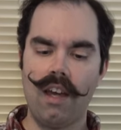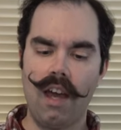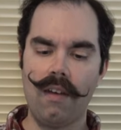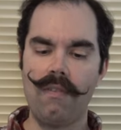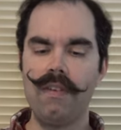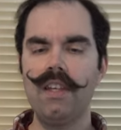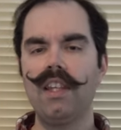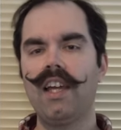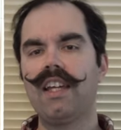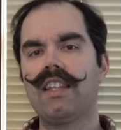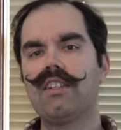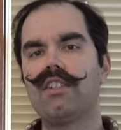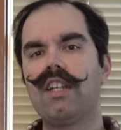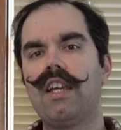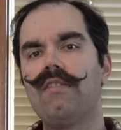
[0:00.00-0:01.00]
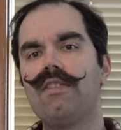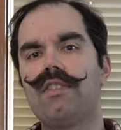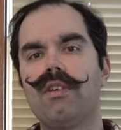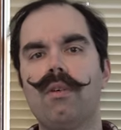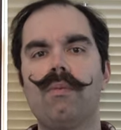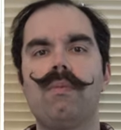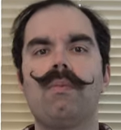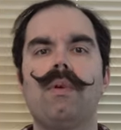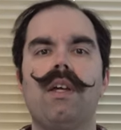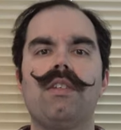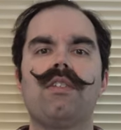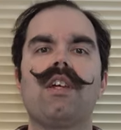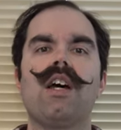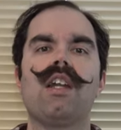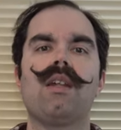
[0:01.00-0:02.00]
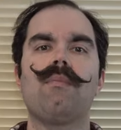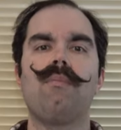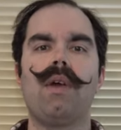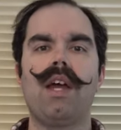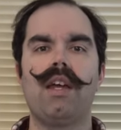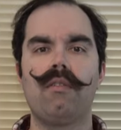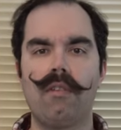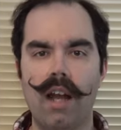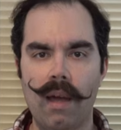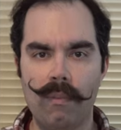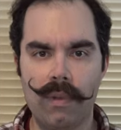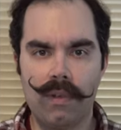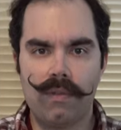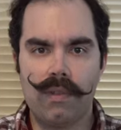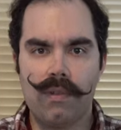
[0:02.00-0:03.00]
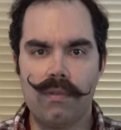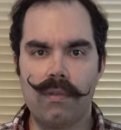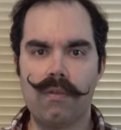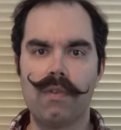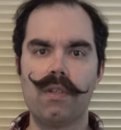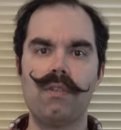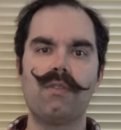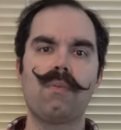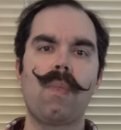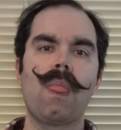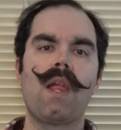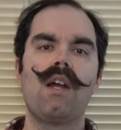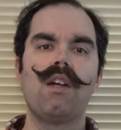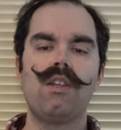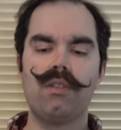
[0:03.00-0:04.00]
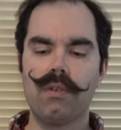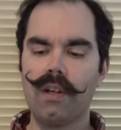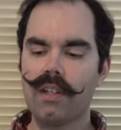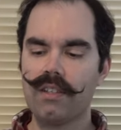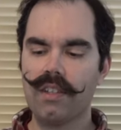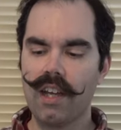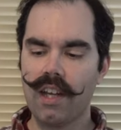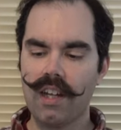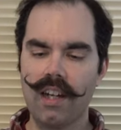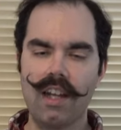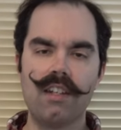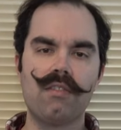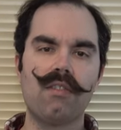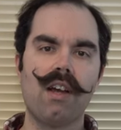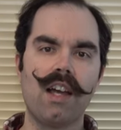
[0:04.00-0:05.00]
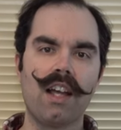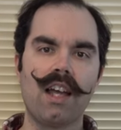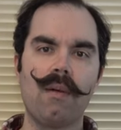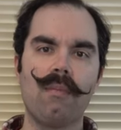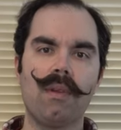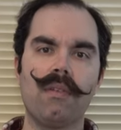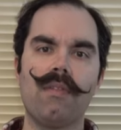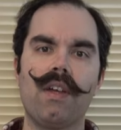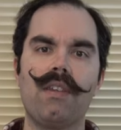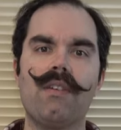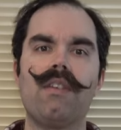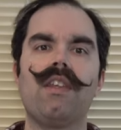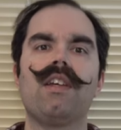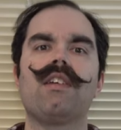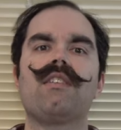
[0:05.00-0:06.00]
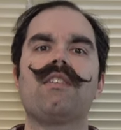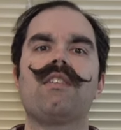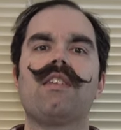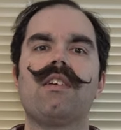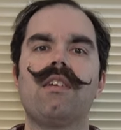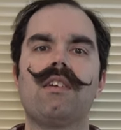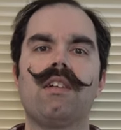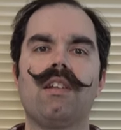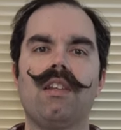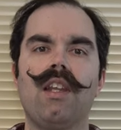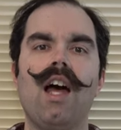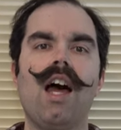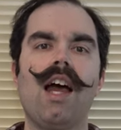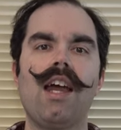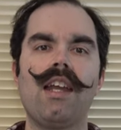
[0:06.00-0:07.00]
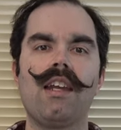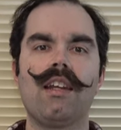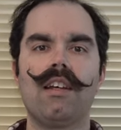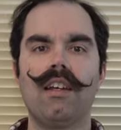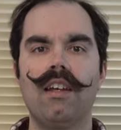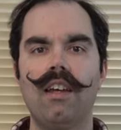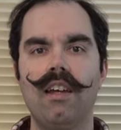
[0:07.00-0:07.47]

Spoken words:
I feel like the Shave Soap has gotten a bad rap in a few reviews, so I decided I'd try a couple of other things in their line.